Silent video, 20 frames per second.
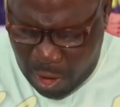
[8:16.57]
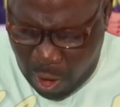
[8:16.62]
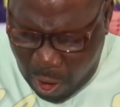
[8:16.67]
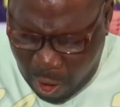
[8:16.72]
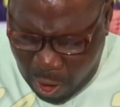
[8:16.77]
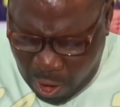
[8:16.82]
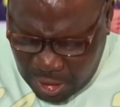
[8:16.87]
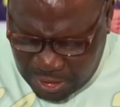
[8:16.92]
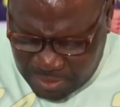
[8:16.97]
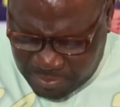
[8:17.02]

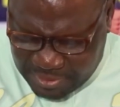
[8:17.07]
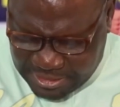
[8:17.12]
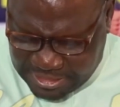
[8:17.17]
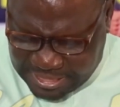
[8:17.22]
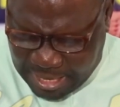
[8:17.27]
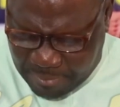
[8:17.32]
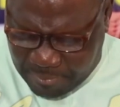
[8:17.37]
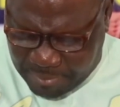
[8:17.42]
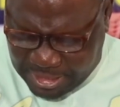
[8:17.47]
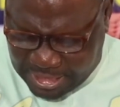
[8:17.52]
urged
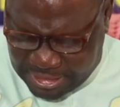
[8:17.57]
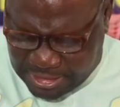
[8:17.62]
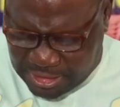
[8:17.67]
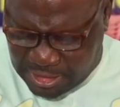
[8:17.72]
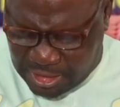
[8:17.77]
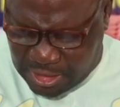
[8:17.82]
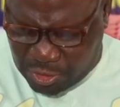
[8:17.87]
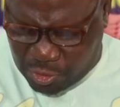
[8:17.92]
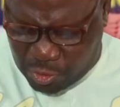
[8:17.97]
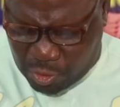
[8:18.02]
Mr.
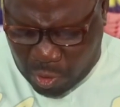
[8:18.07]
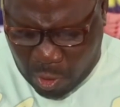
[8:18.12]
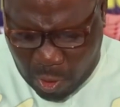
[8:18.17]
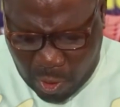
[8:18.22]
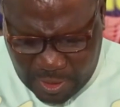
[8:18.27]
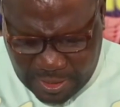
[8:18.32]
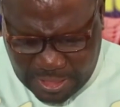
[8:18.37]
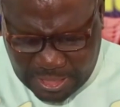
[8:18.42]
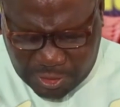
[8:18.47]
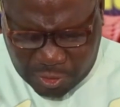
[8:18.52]
President to
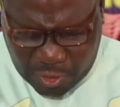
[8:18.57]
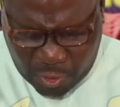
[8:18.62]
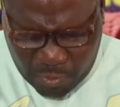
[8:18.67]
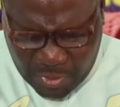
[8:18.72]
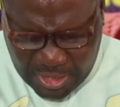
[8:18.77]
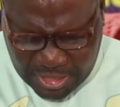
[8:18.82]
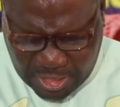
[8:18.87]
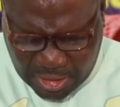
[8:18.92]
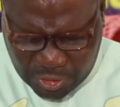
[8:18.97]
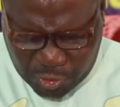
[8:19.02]
call Nyesome
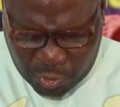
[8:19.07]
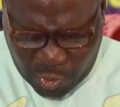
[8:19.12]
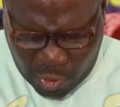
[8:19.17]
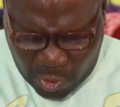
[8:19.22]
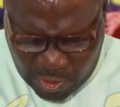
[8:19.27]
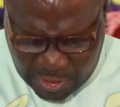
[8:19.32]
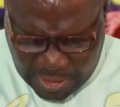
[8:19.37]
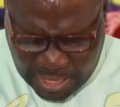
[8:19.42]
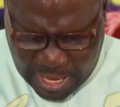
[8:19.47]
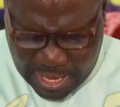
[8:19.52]
Wike
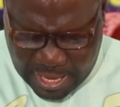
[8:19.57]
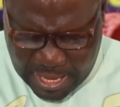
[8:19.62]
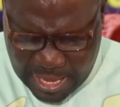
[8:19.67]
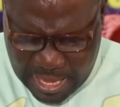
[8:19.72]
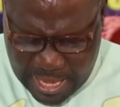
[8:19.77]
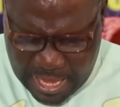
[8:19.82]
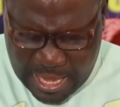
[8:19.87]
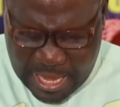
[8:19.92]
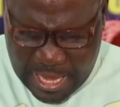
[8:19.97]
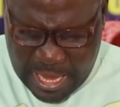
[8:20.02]
to order
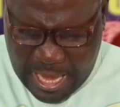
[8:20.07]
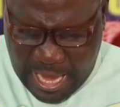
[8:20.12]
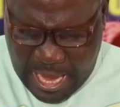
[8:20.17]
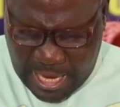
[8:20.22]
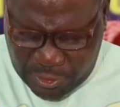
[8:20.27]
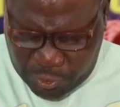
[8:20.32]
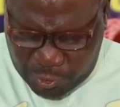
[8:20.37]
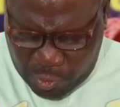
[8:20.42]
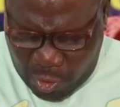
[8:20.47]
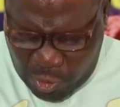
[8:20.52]

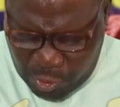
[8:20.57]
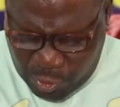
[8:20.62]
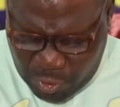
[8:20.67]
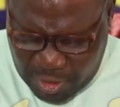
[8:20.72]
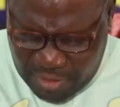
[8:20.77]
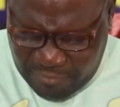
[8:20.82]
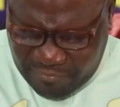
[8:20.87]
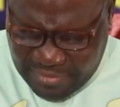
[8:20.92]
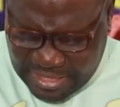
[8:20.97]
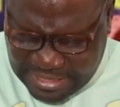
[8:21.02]
and to
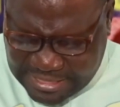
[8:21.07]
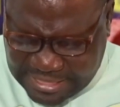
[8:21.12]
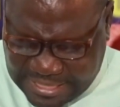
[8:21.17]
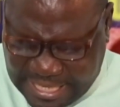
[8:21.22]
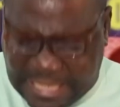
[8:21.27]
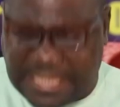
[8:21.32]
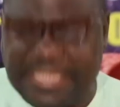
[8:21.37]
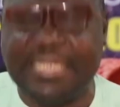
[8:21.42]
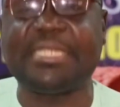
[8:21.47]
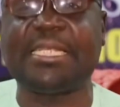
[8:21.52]
also
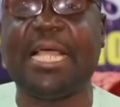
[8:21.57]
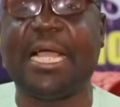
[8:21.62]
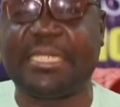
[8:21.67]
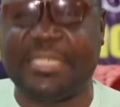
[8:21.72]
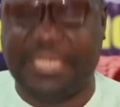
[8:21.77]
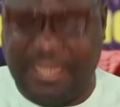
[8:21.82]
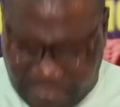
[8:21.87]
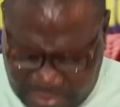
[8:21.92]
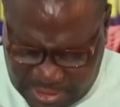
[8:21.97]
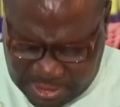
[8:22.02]
investigate his
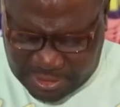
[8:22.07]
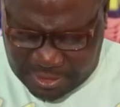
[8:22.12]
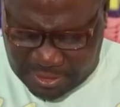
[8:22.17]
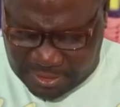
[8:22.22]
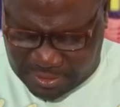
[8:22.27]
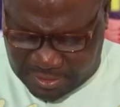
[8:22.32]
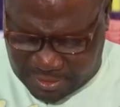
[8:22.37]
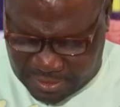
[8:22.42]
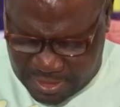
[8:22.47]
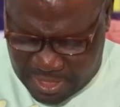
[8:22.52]

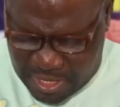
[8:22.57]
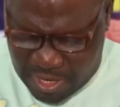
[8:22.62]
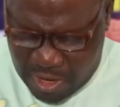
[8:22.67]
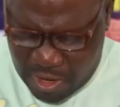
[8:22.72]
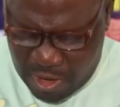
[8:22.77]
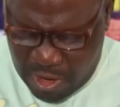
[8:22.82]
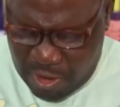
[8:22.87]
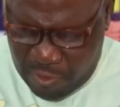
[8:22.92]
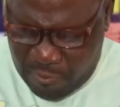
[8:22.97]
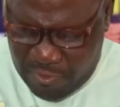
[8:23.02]
activities,
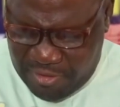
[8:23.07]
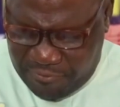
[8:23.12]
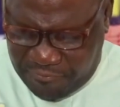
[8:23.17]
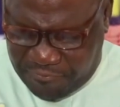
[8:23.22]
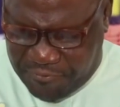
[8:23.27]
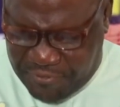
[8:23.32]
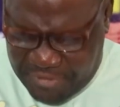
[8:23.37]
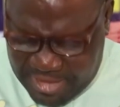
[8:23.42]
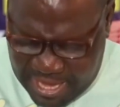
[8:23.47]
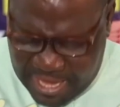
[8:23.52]
we
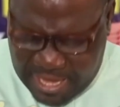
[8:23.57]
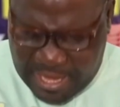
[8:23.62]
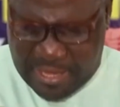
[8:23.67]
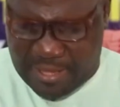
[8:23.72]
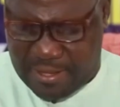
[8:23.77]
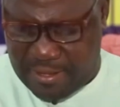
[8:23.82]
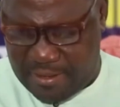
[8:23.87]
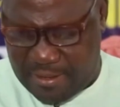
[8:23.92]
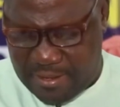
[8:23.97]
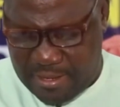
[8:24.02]

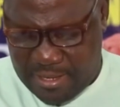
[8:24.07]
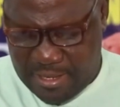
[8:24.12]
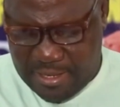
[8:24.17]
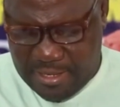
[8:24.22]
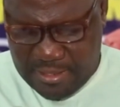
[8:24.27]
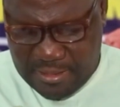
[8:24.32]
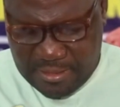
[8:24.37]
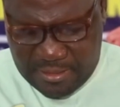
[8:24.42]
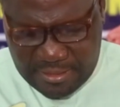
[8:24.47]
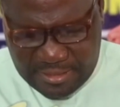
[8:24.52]
fear
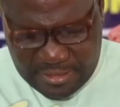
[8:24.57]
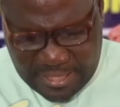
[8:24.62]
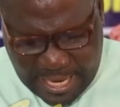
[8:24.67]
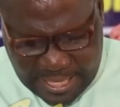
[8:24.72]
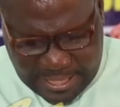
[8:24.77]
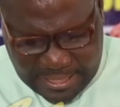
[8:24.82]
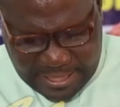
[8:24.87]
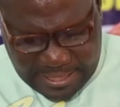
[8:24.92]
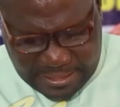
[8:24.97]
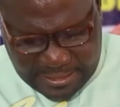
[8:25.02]

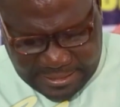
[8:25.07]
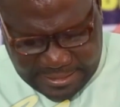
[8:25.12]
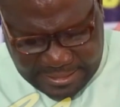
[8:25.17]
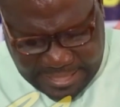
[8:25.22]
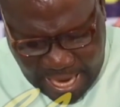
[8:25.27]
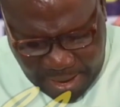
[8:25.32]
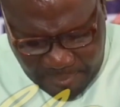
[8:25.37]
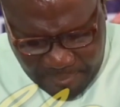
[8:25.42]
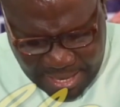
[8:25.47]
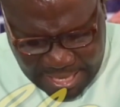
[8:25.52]
that the
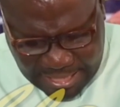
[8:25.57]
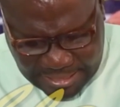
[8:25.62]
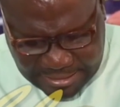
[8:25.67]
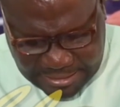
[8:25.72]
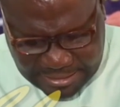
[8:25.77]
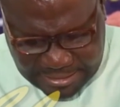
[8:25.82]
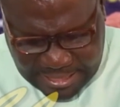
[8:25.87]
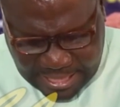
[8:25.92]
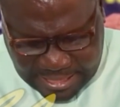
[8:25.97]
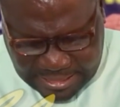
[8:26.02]

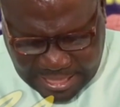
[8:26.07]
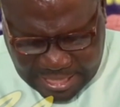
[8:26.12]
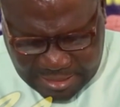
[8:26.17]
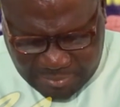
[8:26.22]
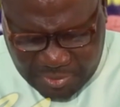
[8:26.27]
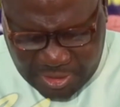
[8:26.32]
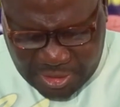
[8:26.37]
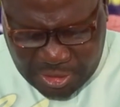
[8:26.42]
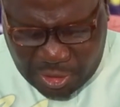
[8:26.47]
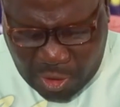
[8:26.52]
damage that has
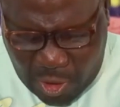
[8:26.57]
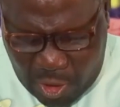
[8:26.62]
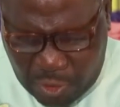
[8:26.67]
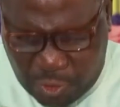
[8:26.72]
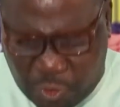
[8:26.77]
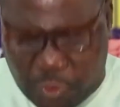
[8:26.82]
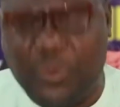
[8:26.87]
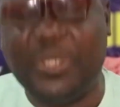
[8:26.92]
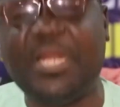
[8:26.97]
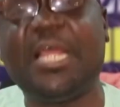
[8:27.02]
been
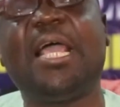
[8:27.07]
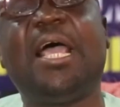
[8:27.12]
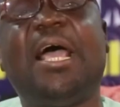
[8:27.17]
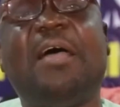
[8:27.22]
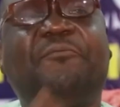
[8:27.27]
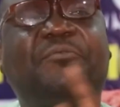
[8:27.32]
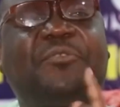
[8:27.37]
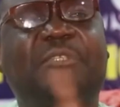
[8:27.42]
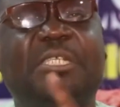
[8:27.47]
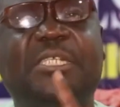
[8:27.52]
done to the
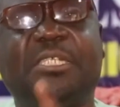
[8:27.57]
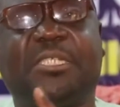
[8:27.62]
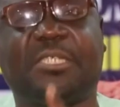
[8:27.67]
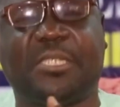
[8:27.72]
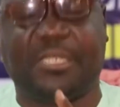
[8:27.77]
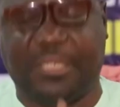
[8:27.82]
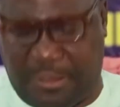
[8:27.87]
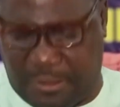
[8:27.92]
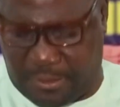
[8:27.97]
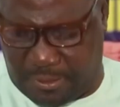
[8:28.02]

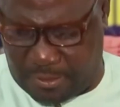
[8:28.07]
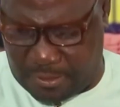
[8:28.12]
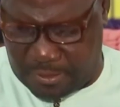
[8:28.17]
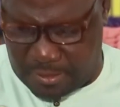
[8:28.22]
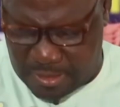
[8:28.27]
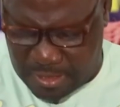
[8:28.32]
FCT